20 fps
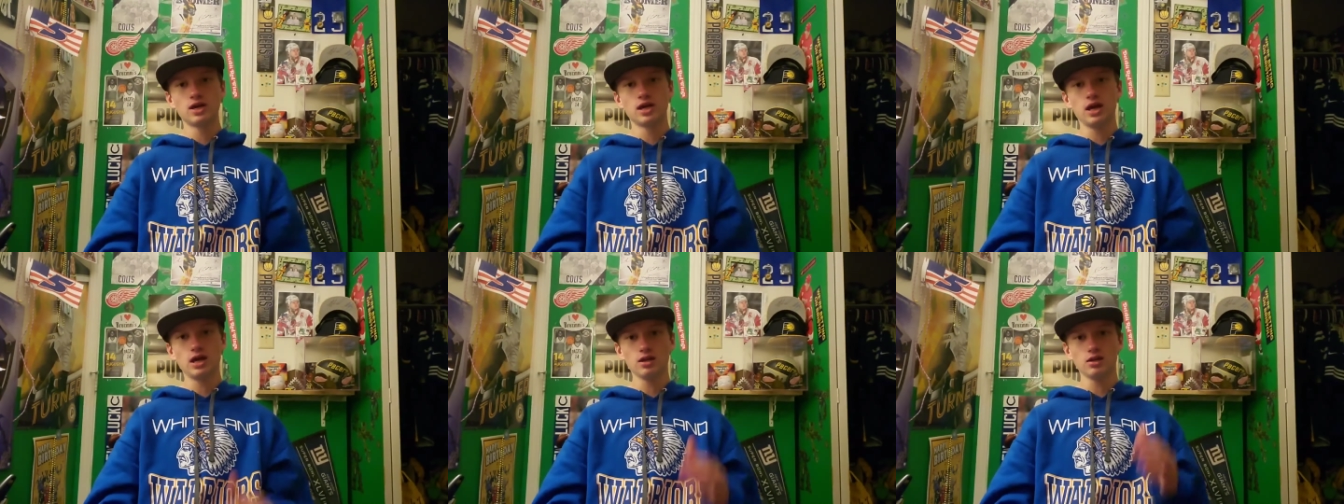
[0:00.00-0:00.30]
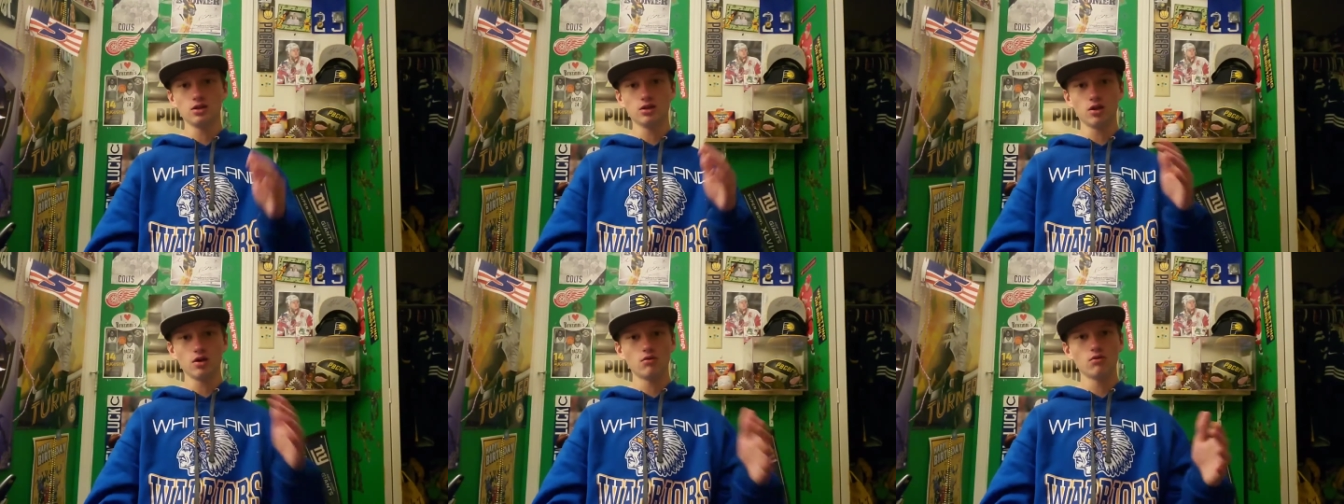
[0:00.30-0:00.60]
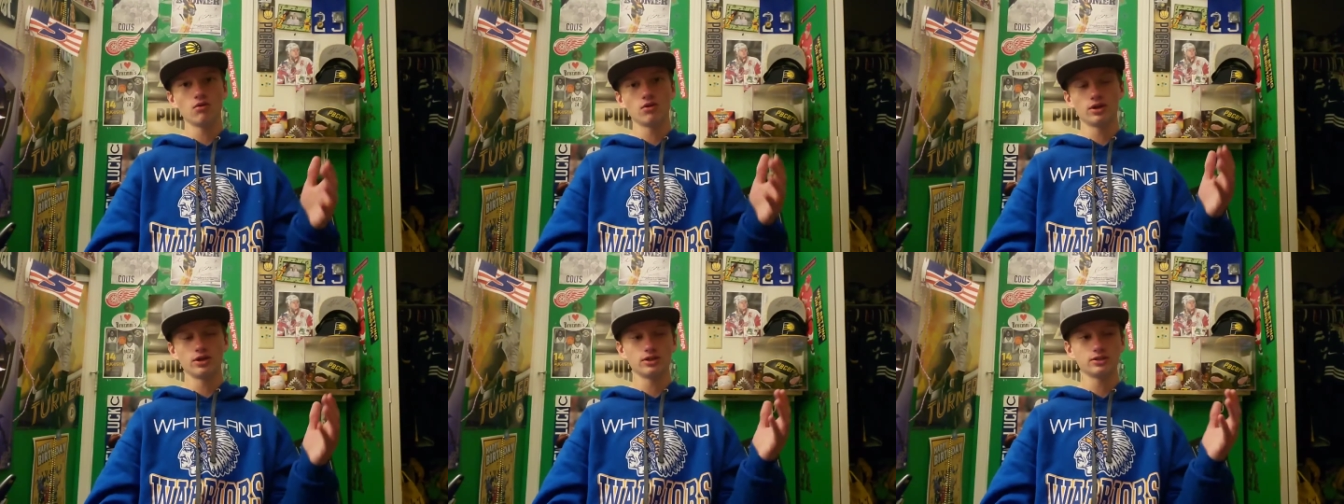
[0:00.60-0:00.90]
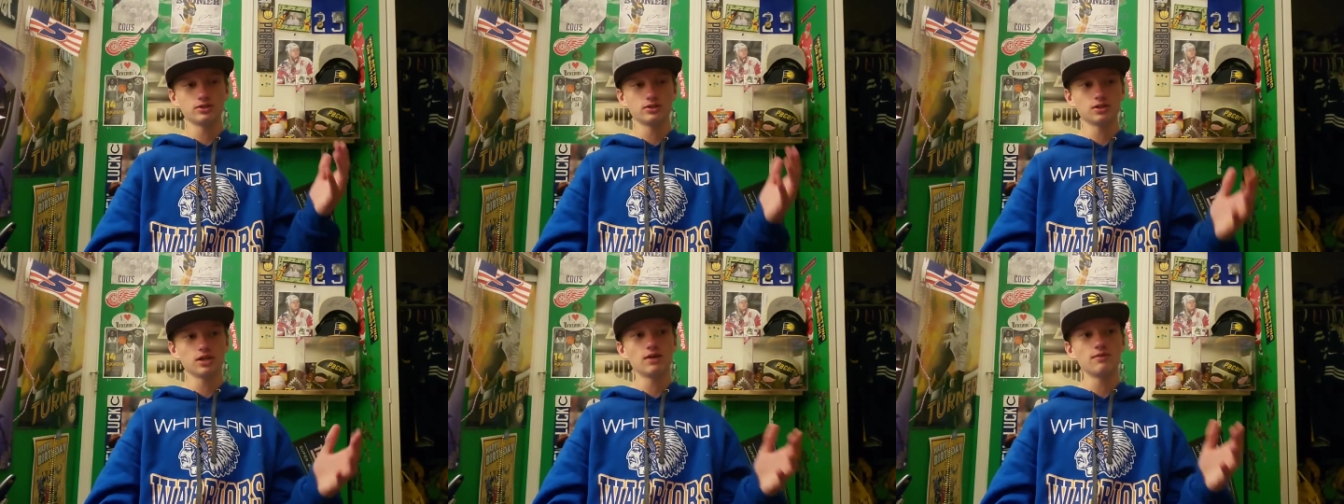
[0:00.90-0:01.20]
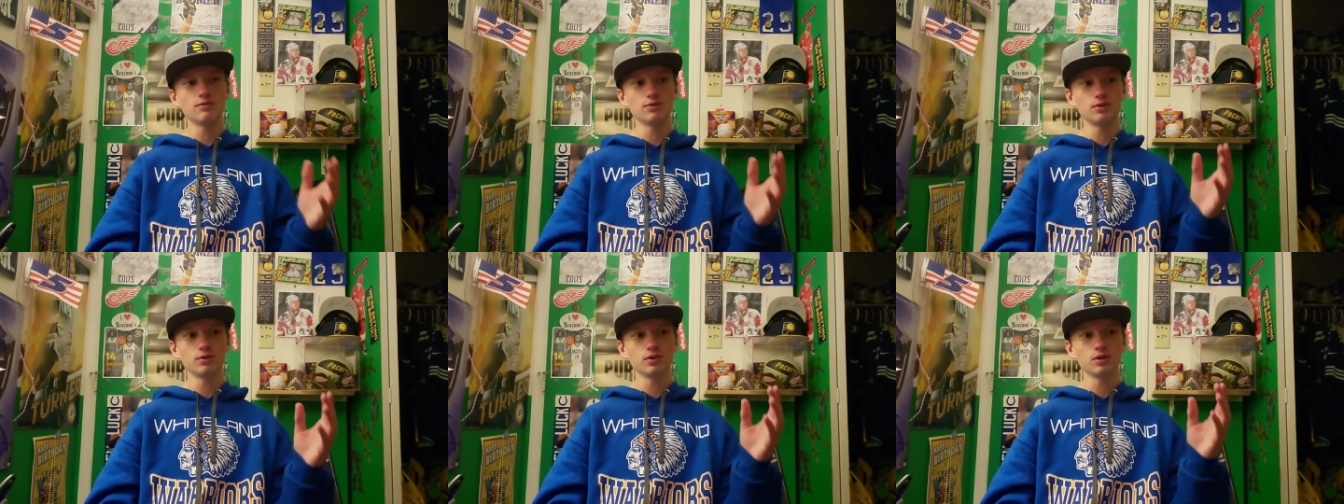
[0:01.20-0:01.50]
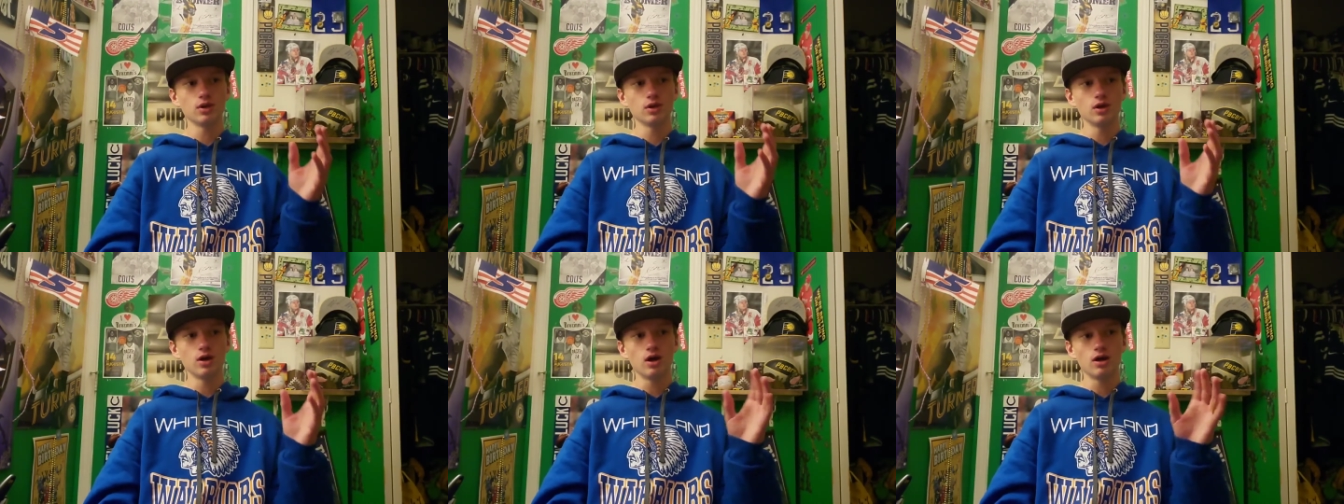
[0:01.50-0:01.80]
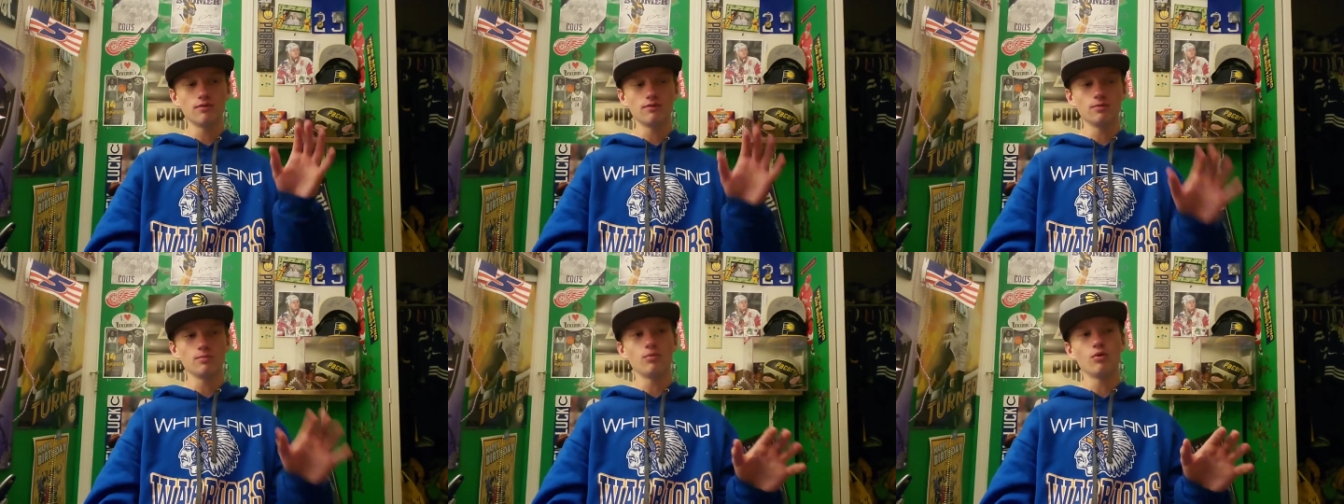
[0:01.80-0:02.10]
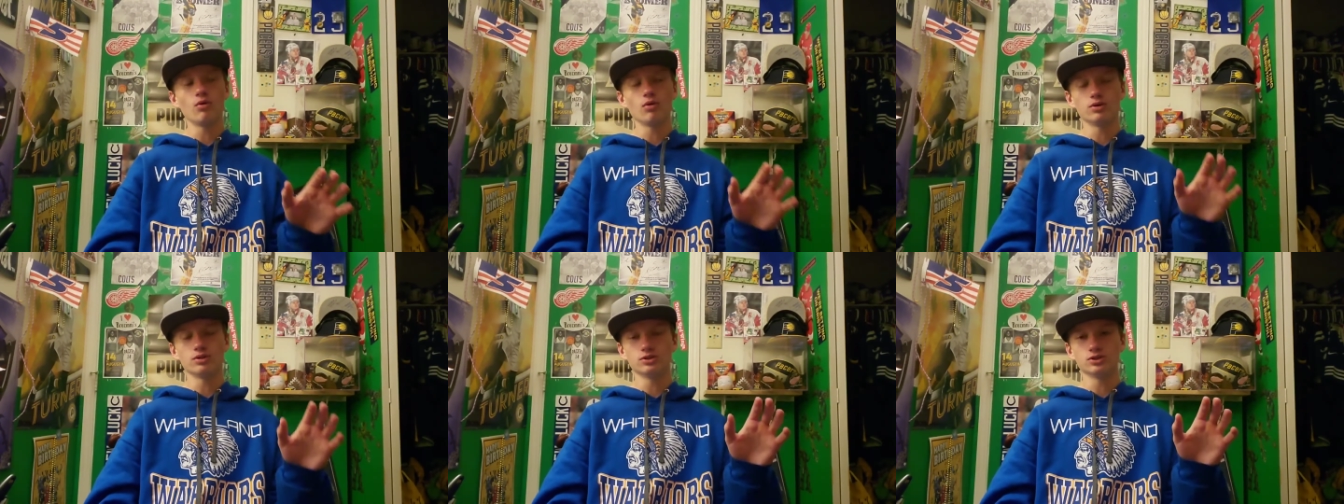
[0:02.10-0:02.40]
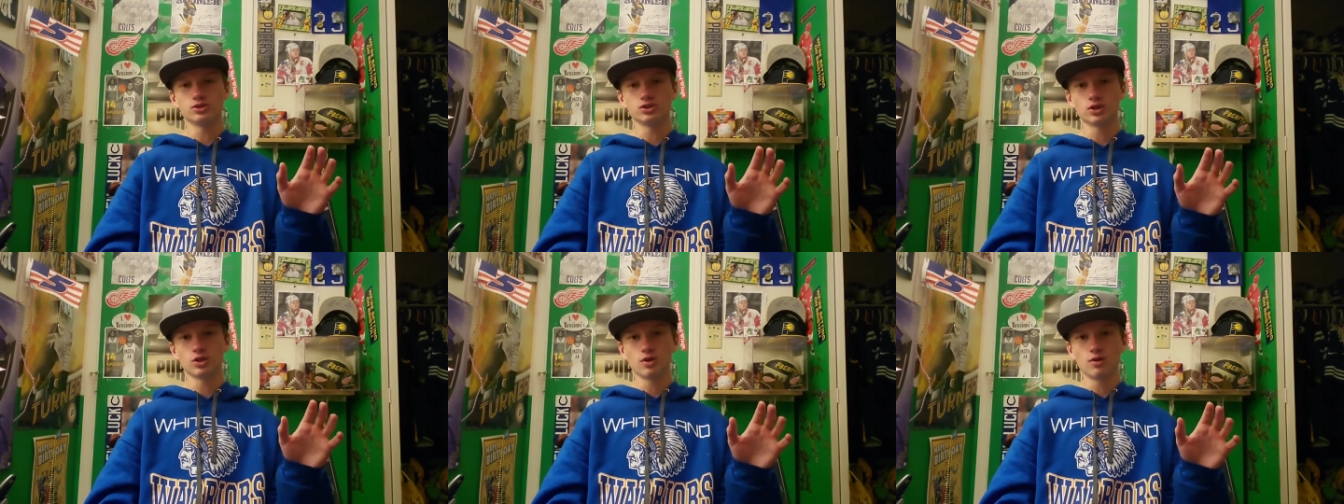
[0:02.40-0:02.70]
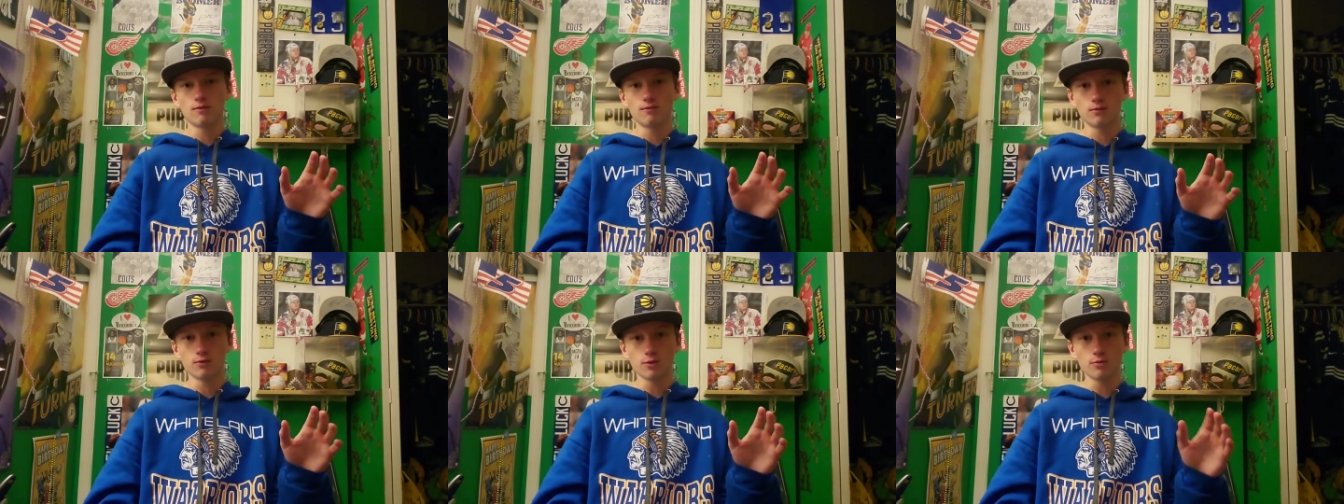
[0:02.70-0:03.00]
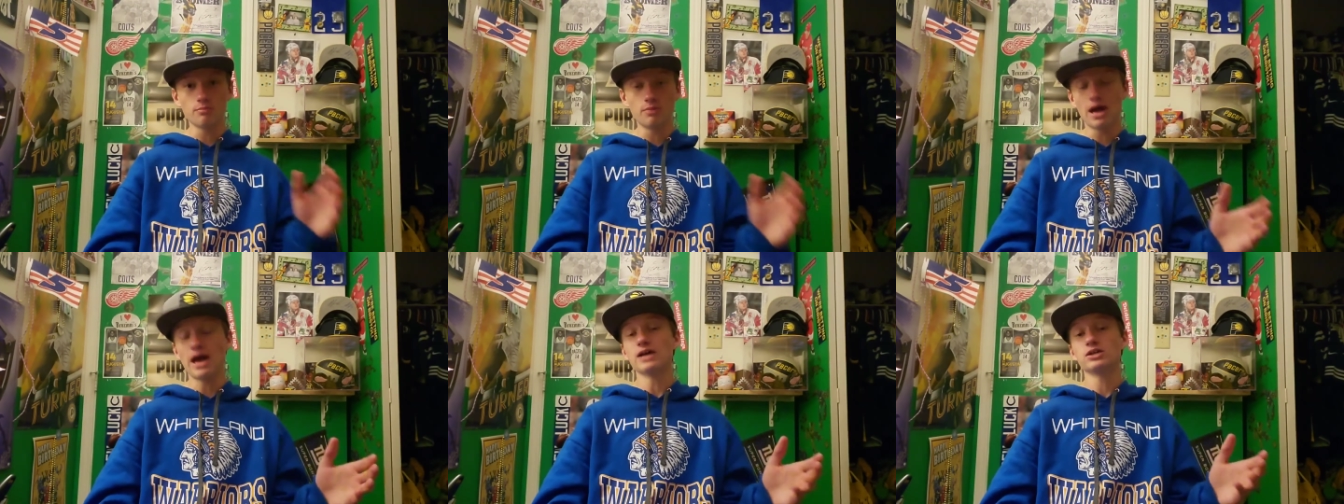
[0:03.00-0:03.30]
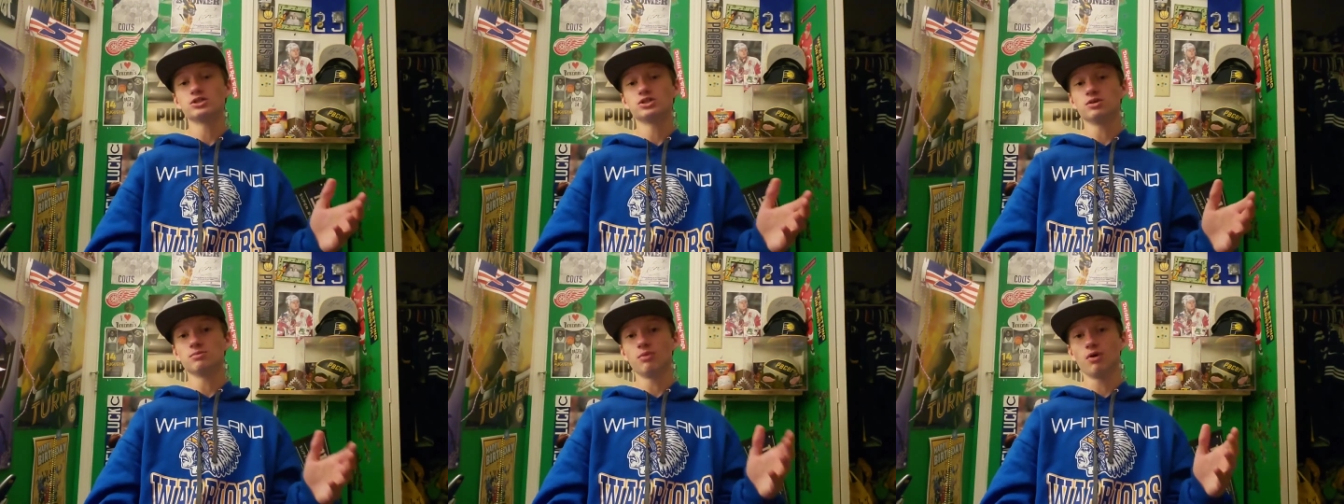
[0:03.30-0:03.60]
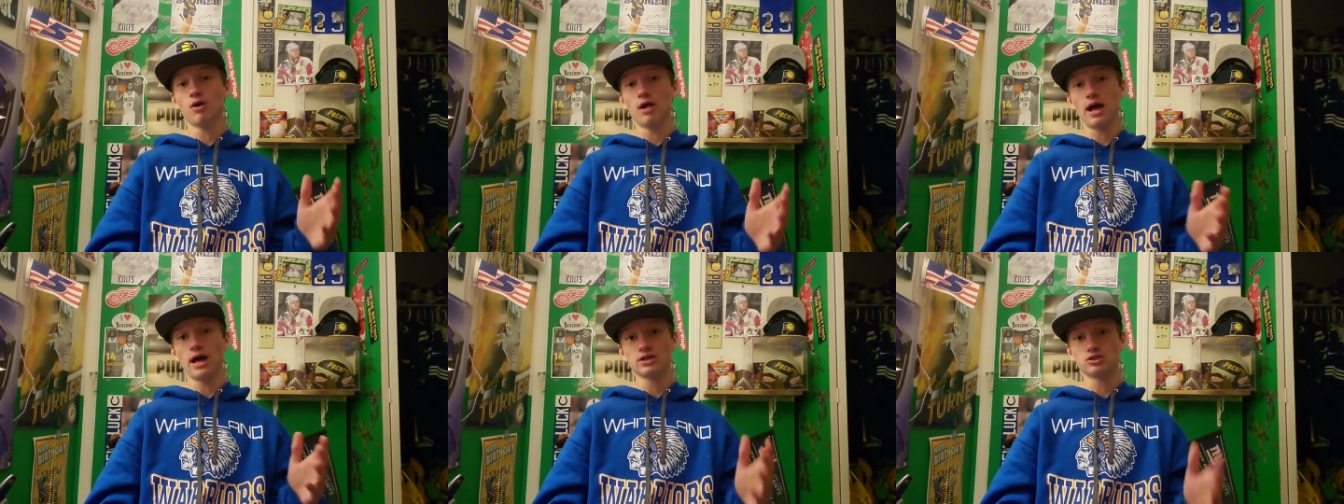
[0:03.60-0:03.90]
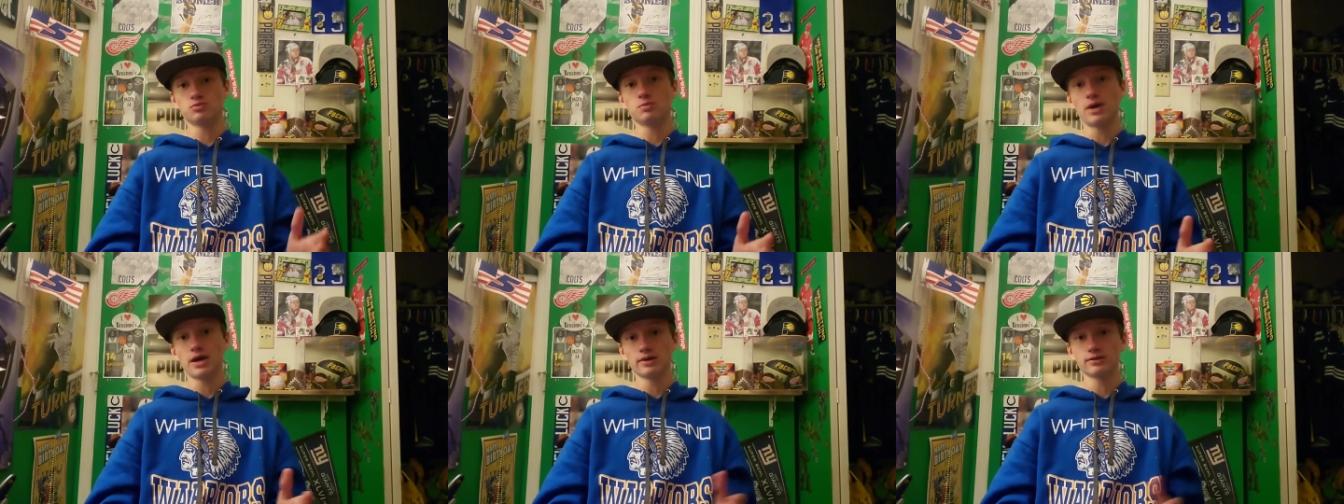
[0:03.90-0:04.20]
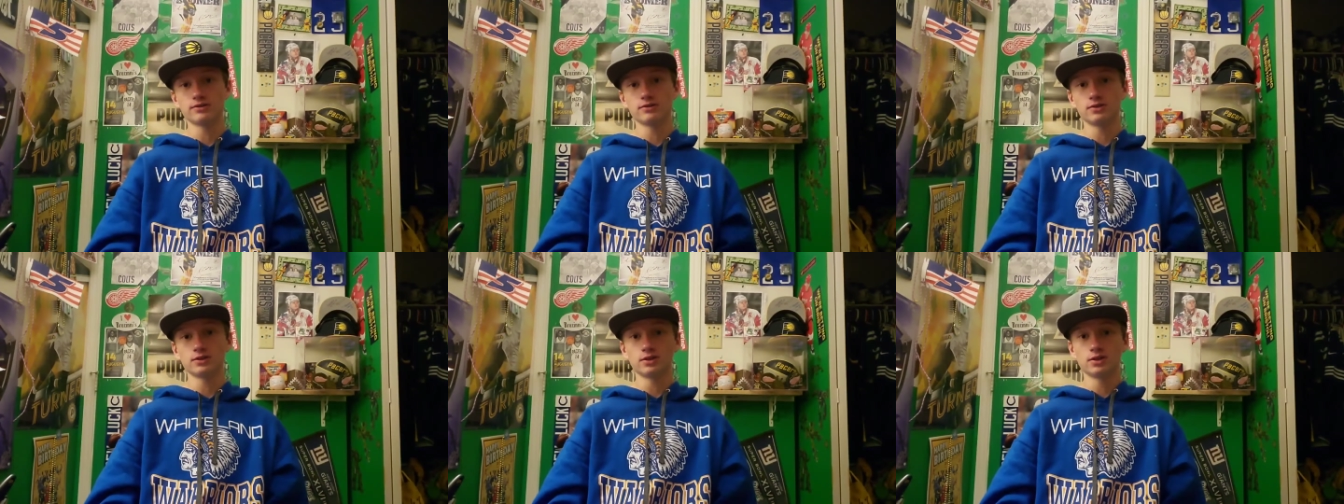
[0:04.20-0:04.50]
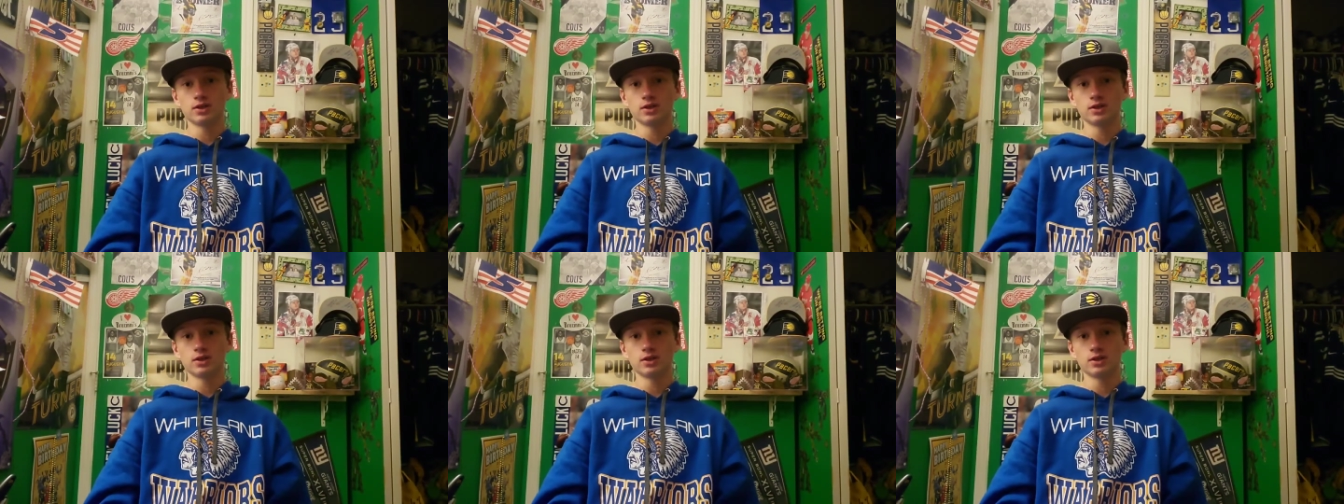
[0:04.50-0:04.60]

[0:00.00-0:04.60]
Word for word: and lowering its level of importance for the basketball aspect,